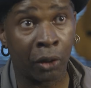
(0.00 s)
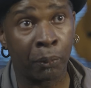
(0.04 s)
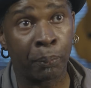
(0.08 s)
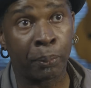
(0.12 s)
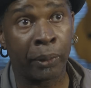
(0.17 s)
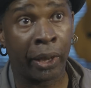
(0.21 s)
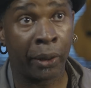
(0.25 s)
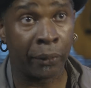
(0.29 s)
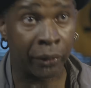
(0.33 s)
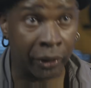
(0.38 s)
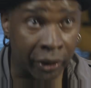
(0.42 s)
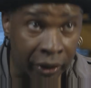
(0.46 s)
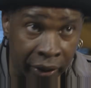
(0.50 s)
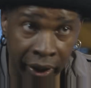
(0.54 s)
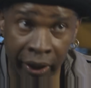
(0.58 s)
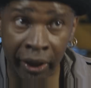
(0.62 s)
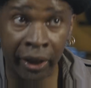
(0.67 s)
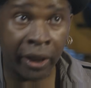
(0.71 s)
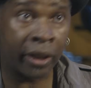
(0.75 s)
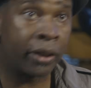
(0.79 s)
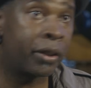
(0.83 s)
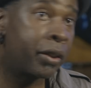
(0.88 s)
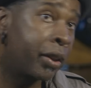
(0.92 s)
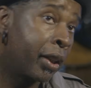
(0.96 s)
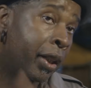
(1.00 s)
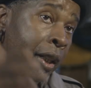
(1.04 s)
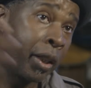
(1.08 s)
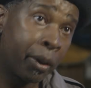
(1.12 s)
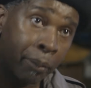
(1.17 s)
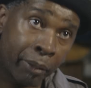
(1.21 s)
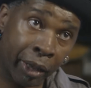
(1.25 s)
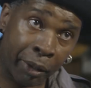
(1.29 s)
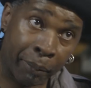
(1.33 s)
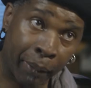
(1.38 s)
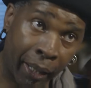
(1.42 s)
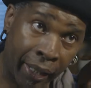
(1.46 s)
play with his teeth,
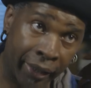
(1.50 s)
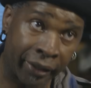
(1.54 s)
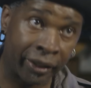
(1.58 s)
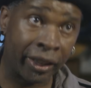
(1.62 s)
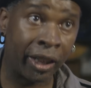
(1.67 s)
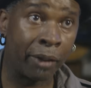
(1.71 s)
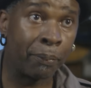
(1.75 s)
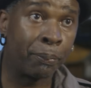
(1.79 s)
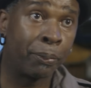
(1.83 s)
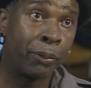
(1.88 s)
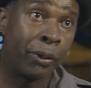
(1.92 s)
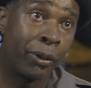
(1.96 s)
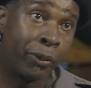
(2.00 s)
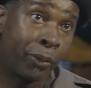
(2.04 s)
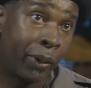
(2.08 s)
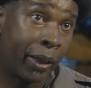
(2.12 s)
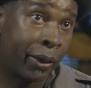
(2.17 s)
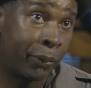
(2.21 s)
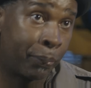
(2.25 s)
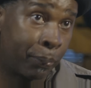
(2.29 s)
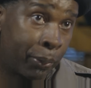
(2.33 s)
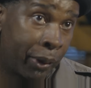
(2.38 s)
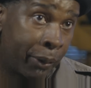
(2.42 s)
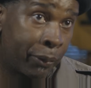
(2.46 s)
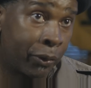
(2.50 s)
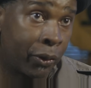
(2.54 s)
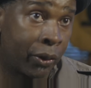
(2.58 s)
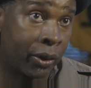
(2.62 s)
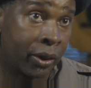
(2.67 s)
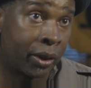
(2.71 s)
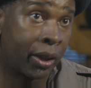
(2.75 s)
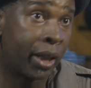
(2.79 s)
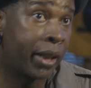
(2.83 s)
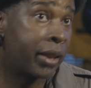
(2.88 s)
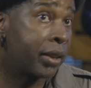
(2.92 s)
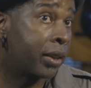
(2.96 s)
play behind his head, play between
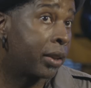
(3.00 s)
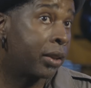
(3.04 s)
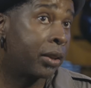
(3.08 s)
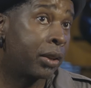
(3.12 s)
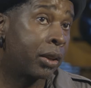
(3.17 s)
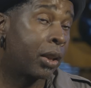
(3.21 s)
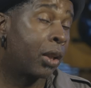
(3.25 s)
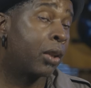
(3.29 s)
his legs, and